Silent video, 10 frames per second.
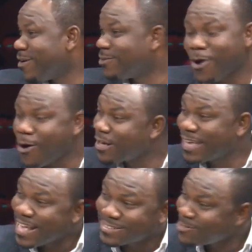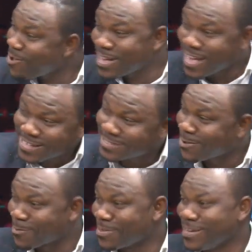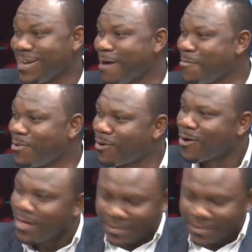young girls young girls na mo nenam no